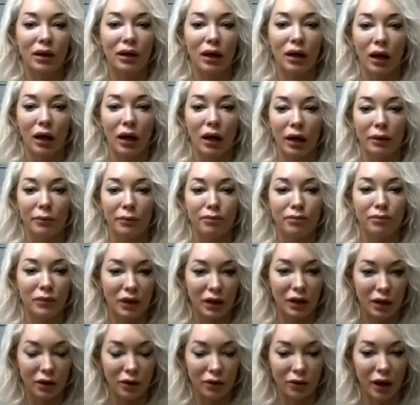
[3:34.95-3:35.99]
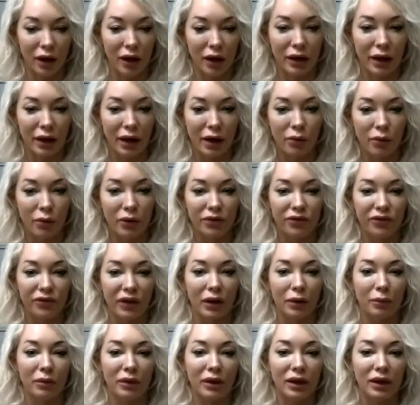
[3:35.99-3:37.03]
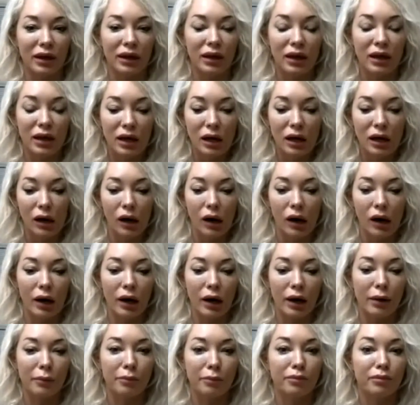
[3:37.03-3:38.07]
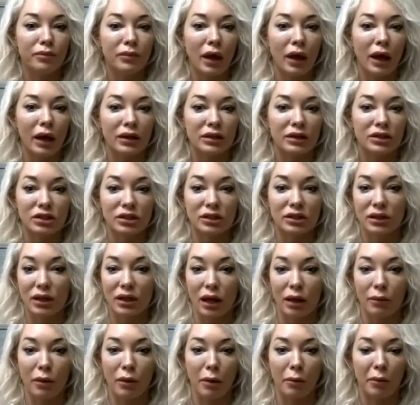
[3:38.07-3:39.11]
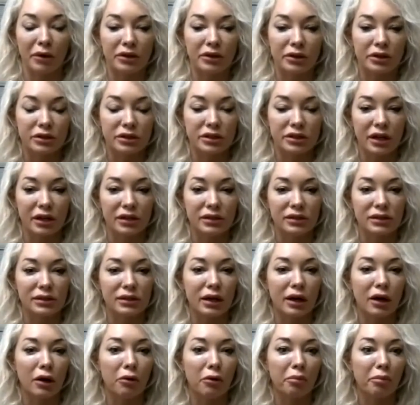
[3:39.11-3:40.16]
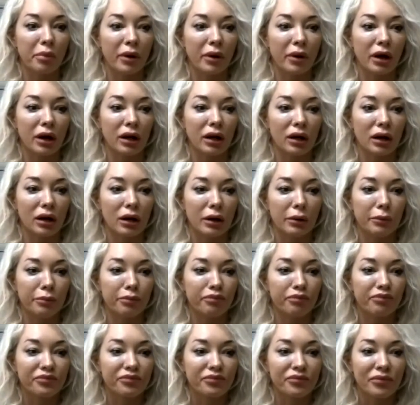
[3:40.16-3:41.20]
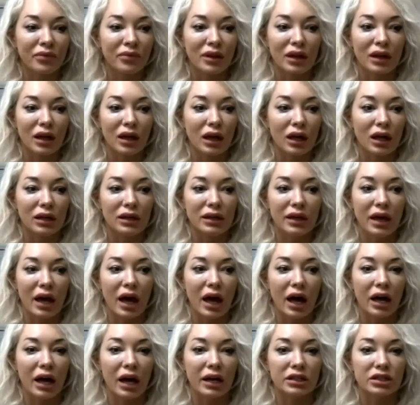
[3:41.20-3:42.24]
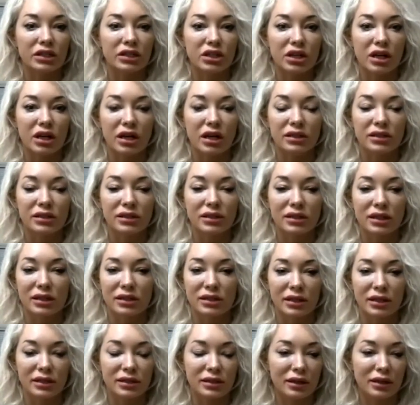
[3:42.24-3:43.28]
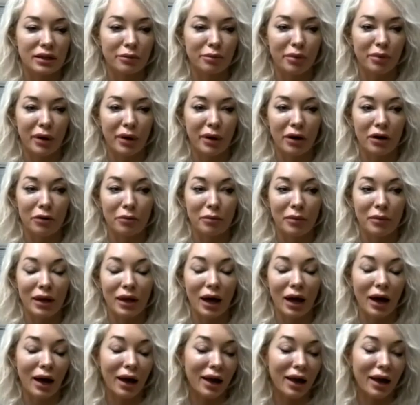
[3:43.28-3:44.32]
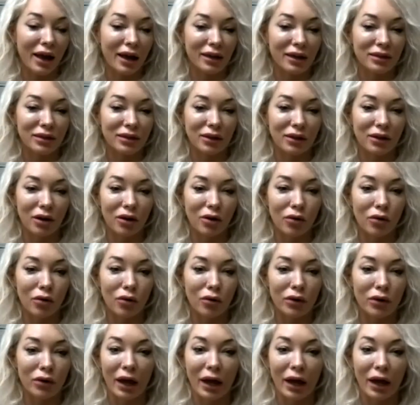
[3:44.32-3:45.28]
I'm here right now with family. Um, actually, I'm at my daughter's house now, but um, yeah, it just it doesn't compare to me. I hate the cold.